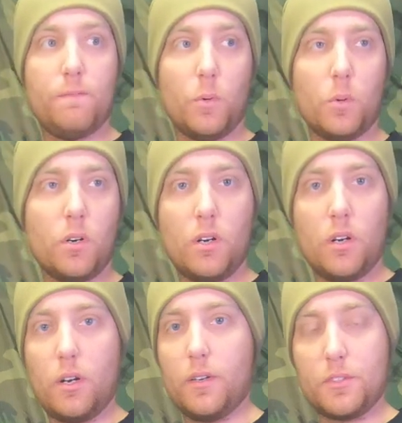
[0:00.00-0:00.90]

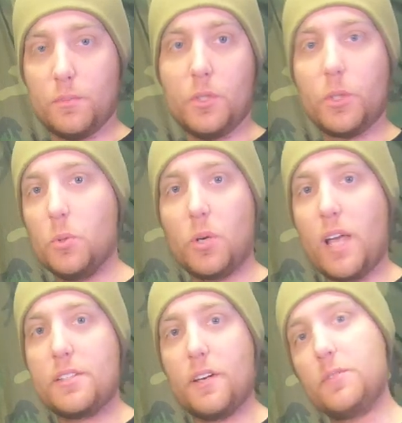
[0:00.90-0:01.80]
for some really cool
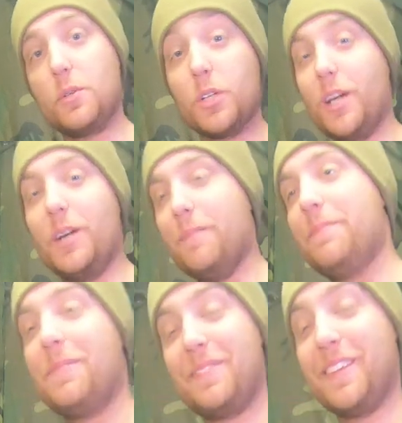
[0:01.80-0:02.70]
guy stuff, so I traded them
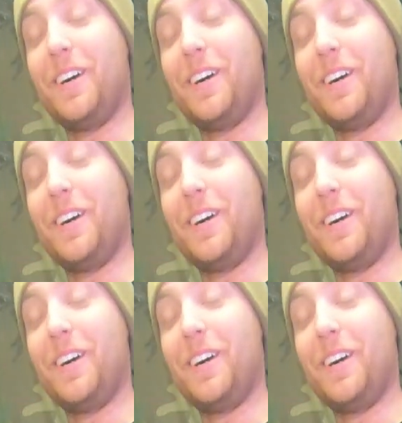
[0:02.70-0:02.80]
a